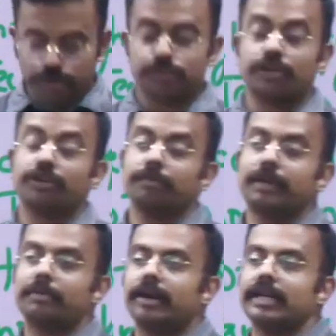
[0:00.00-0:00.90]
So
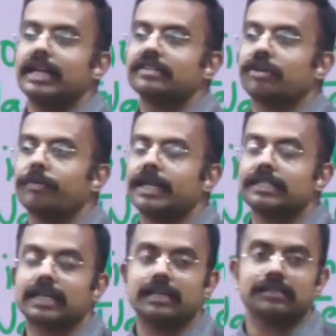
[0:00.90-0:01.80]
human body has how many
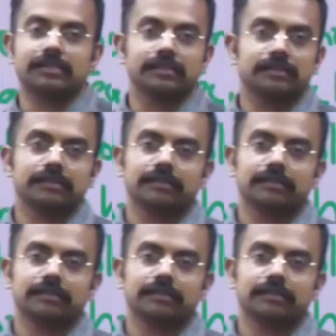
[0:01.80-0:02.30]
cells?